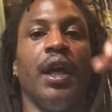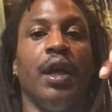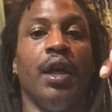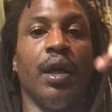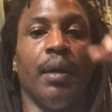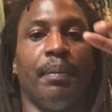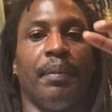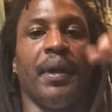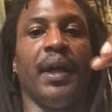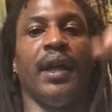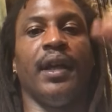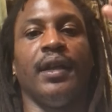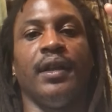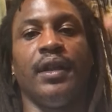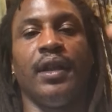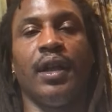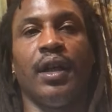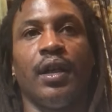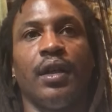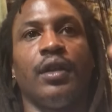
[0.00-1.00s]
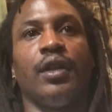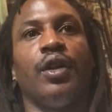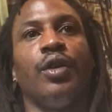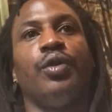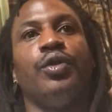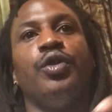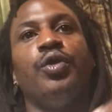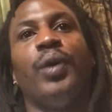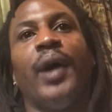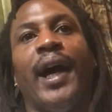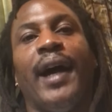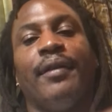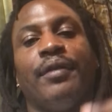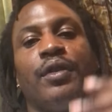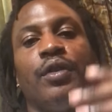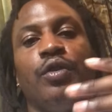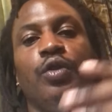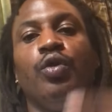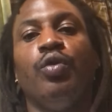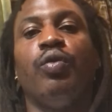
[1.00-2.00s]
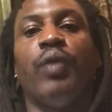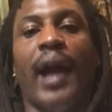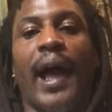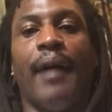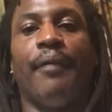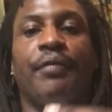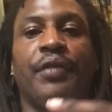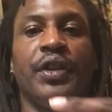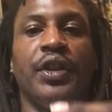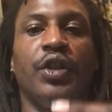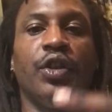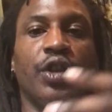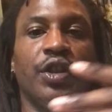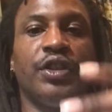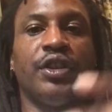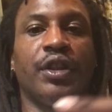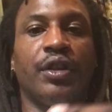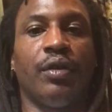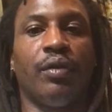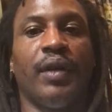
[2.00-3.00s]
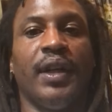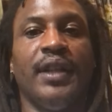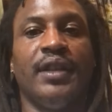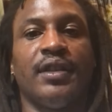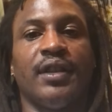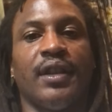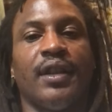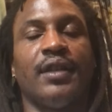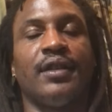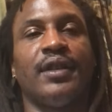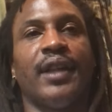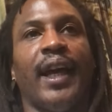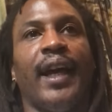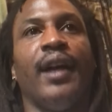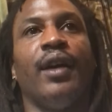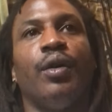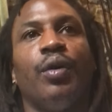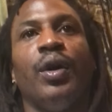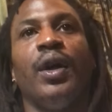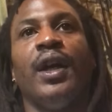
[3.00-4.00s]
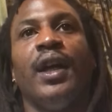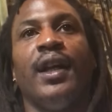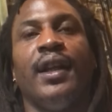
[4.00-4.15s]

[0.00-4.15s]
hip and young no you have to you rap for your generation because now